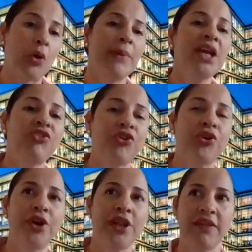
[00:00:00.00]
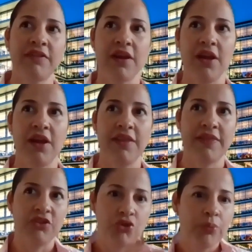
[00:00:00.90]
so make sure that uh,
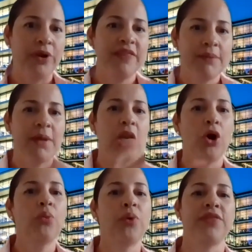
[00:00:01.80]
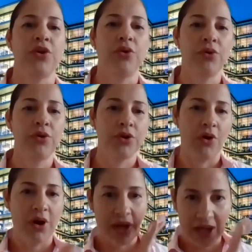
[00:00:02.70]
that you bring them along with you, you
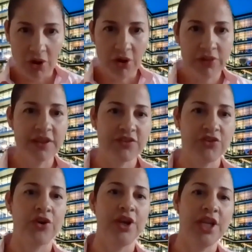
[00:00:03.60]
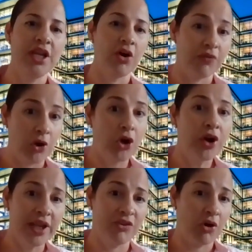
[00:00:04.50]
know, along this journey of
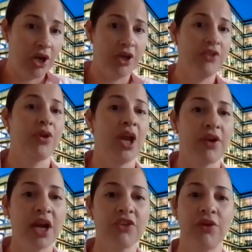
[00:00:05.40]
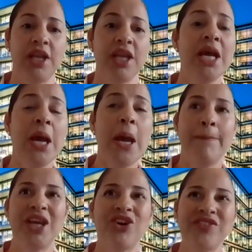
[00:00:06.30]
learning. You're learning together actually,
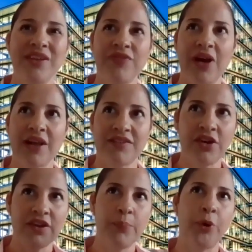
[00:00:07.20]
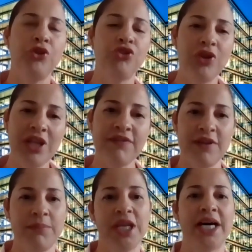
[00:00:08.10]
because if at a certain point you leave
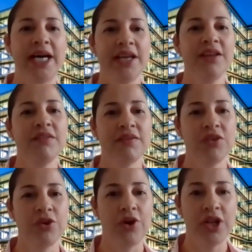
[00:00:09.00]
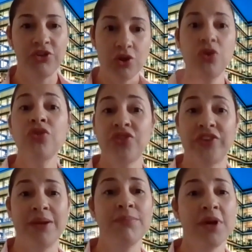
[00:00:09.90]
them behind, you know, and you lose
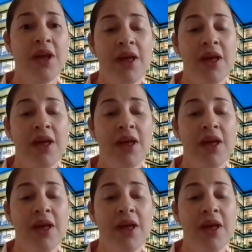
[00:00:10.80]
them,